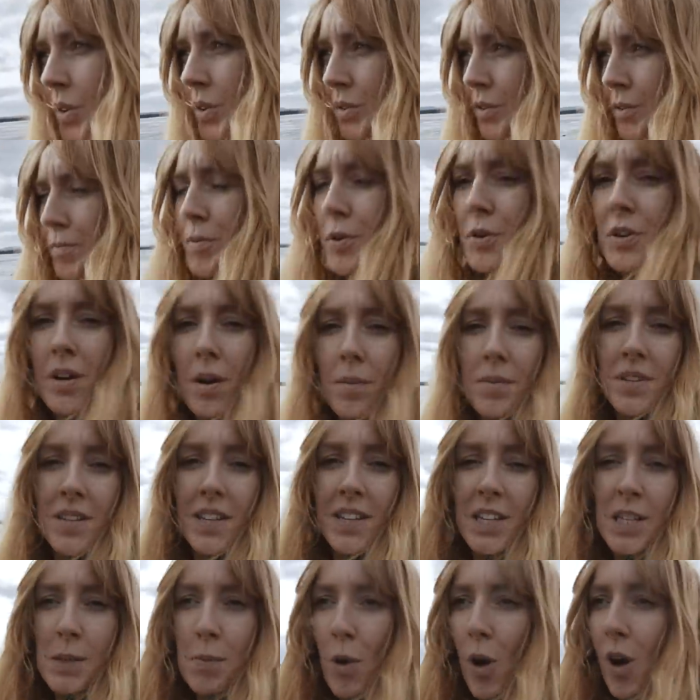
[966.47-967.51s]
We pulled up to
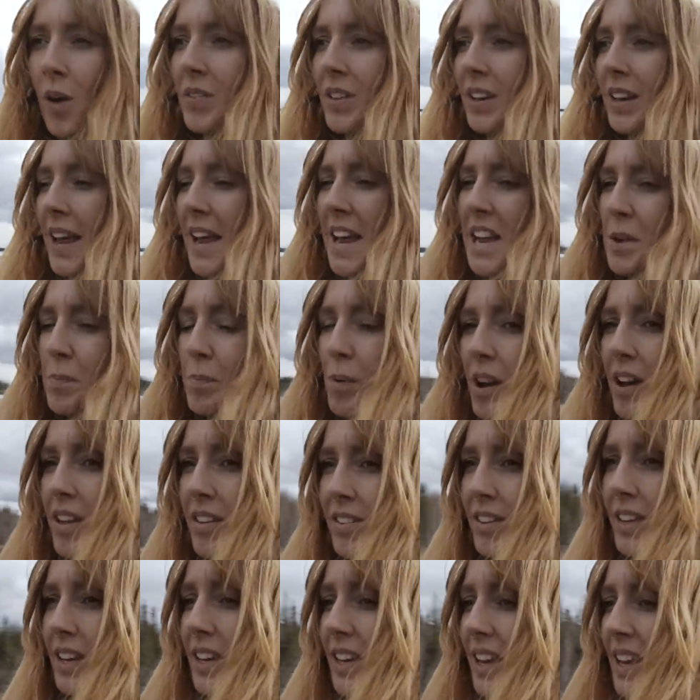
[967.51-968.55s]
this spot on the lake, but I
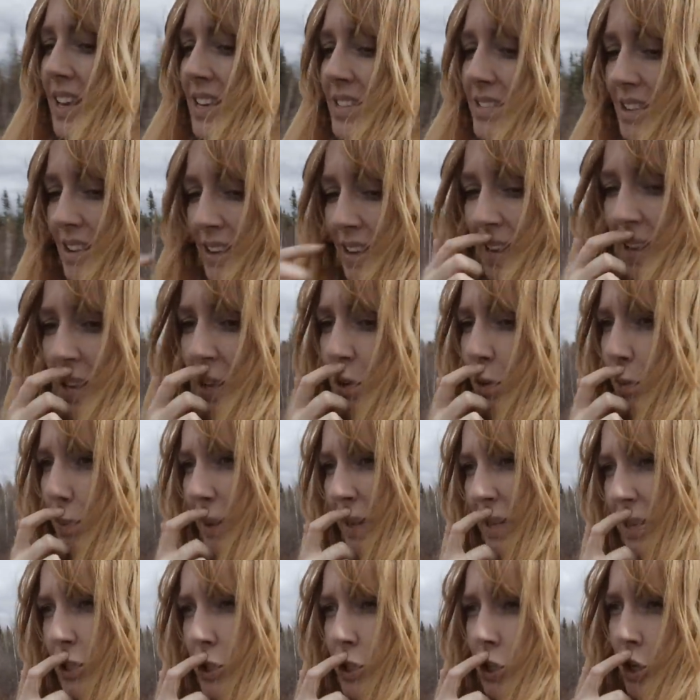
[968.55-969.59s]
think it's a little
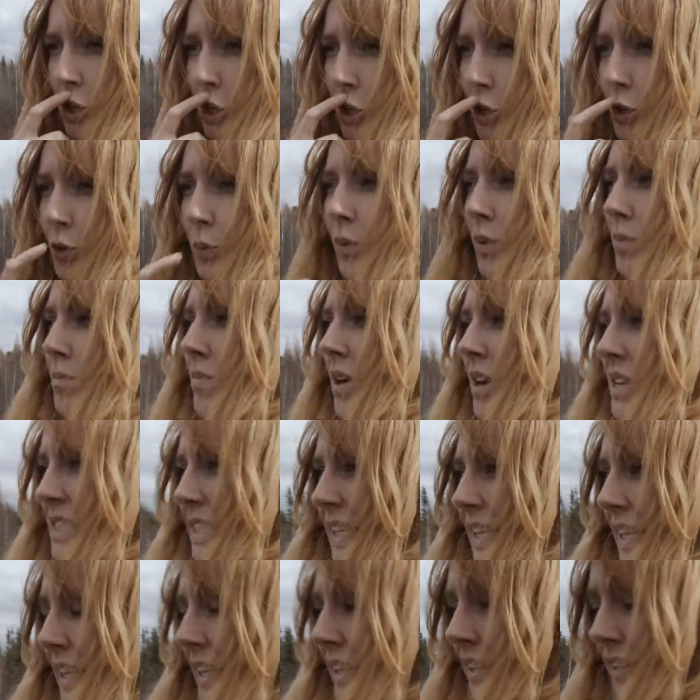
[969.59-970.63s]
bit too
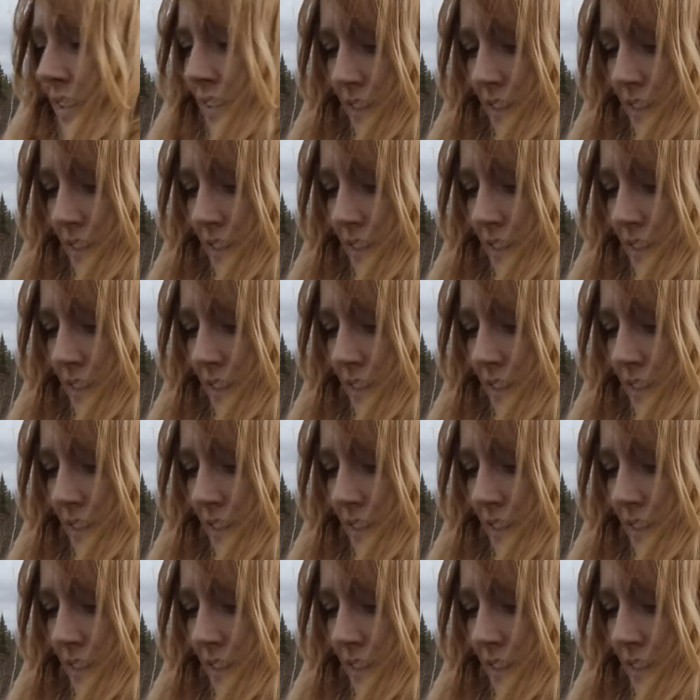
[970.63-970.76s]
muddy.